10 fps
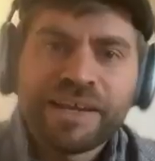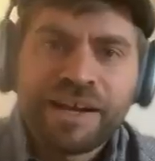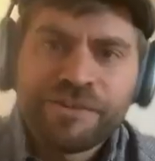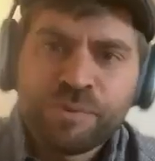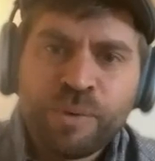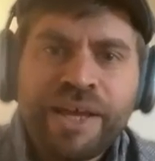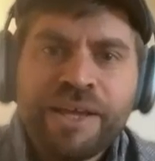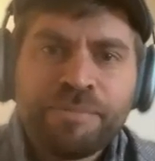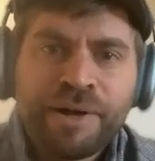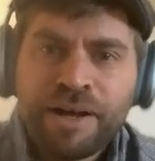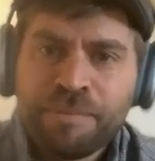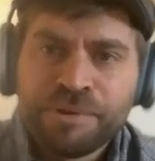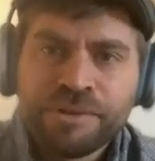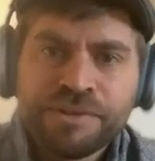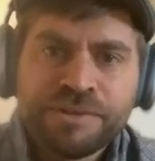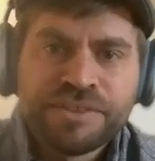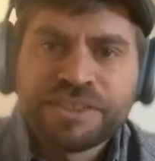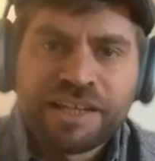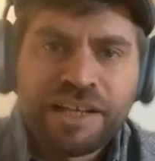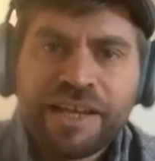had a kind of weird purple
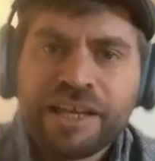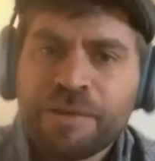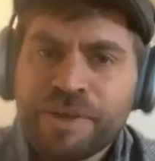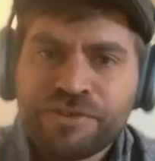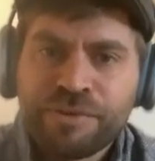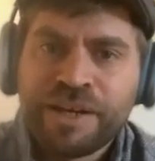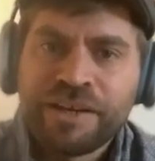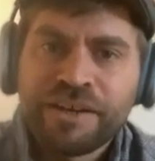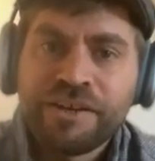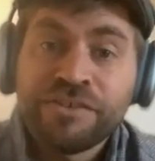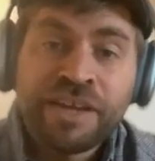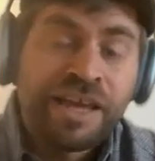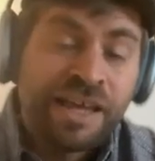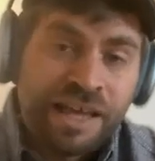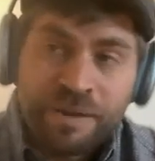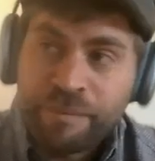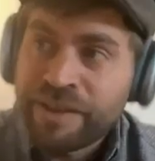sunlight coming through windows, and